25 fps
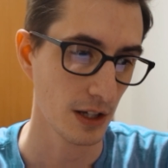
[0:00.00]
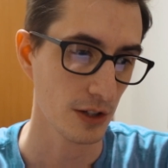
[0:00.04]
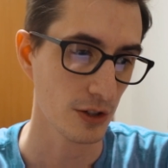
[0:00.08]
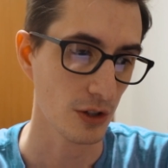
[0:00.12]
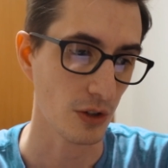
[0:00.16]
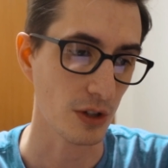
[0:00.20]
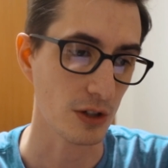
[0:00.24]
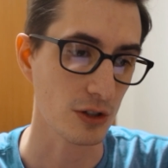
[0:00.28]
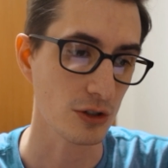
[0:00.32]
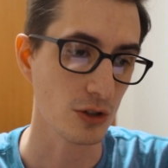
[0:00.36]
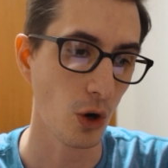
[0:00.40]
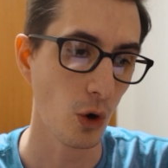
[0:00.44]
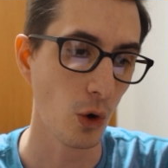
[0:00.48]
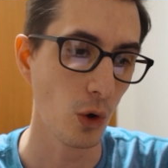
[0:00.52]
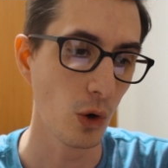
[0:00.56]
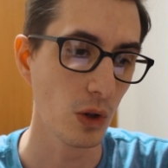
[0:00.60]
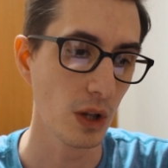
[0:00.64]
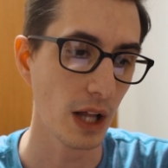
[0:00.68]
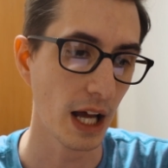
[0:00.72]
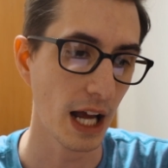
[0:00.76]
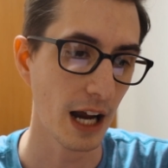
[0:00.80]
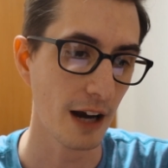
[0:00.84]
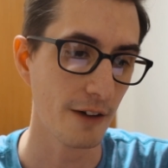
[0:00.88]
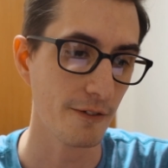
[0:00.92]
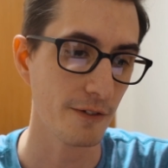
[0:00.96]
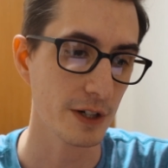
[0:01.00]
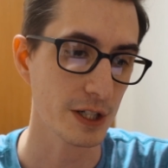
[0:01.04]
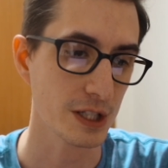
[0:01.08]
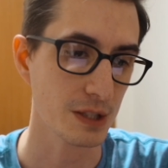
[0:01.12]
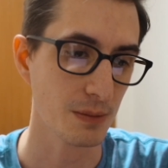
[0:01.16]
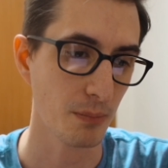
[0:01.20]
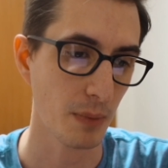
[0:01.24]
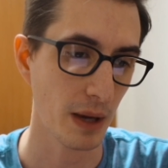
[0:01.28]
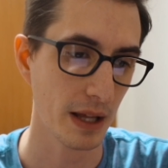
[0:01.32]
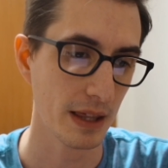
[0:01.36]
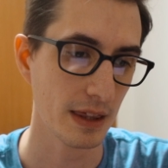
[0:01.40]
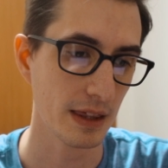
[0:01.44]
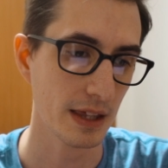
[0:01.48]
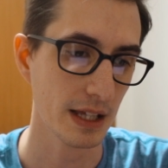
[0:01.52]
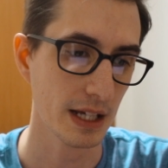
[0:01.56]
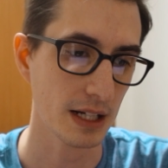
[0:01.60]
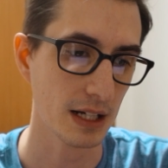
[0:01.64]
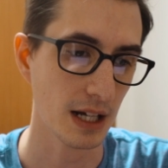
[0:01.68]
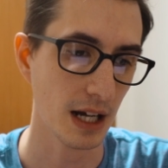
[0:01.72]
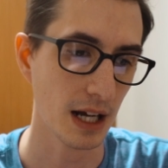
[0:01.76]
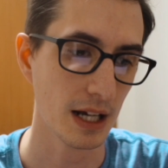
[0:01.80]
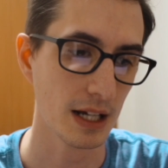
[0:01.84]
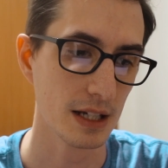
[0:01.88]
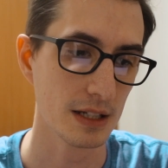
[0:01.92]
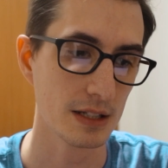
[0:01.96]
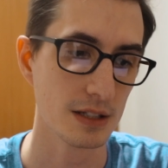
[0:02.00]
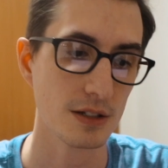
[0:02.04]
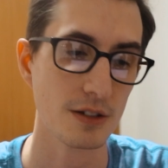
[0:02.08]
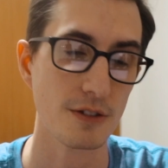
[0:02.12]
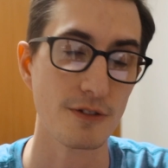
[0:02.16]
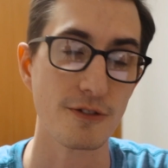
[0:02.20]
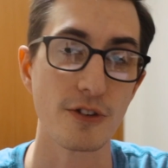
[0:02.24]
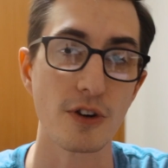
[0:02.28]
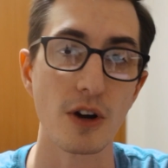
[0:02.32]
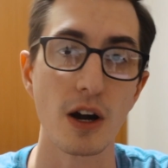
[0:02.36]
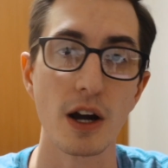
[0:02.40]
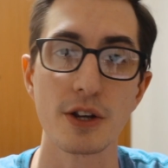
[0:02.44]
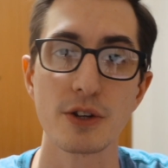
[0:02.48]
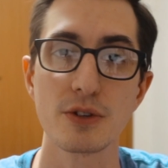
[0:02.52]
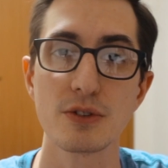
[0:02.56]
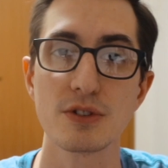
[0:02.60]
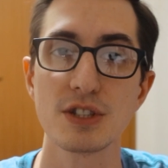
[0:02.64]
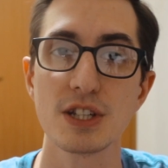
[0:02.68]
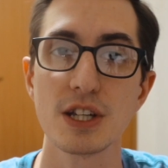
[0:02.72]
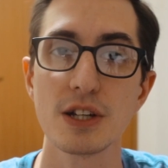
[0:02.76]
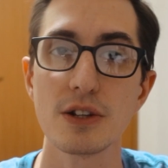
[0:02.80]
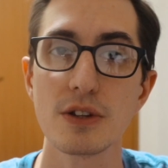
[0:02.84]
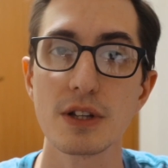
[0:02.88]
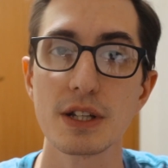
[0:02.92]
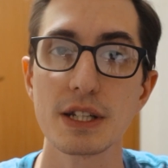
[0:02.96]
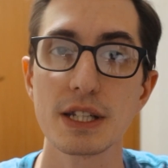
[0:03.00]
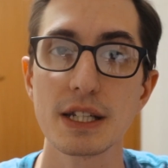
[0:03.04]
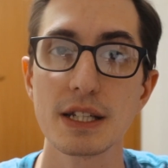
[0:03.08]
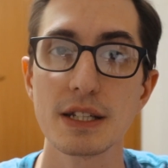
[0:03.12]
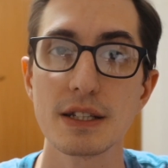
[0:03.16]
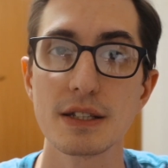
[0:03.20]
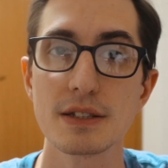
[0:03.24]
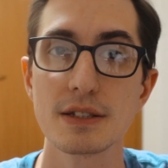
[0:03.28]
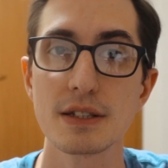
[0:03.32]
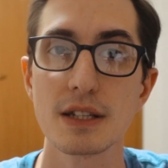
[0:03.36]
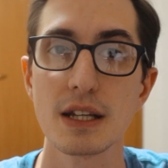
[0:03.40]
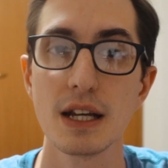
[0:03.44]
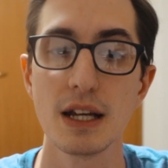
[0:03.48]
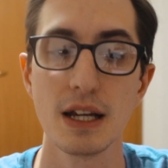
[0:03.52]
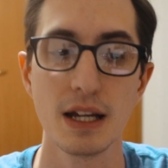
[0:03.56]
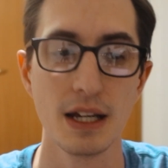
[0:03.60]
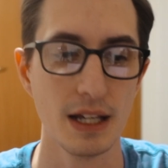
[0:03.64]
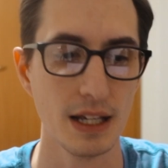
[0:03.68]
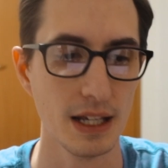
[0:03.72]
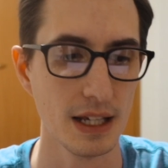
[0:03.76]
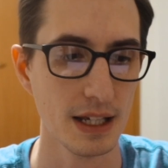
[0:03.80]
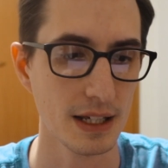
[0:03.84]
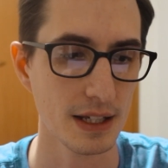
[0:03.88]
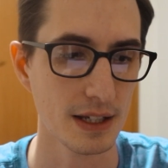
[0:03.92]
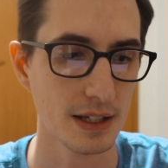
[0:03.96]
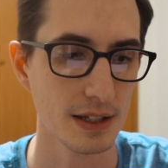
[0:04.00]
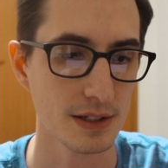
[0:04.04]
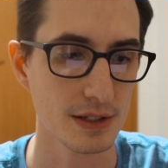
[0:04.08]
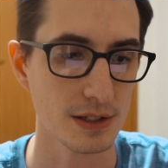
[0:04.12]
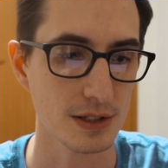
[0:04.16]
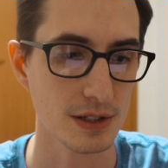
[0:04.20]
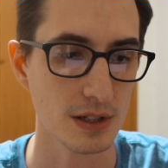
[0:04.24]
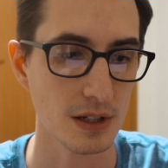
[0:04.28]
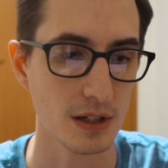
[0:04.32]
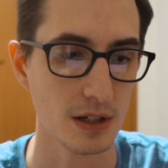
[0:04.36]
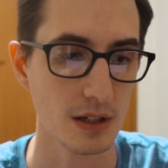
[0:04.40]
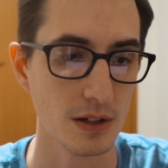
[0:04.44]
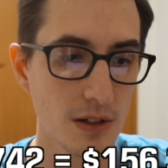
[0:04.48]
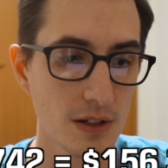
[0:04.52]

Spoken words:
So the total average monthly cost for our utilities is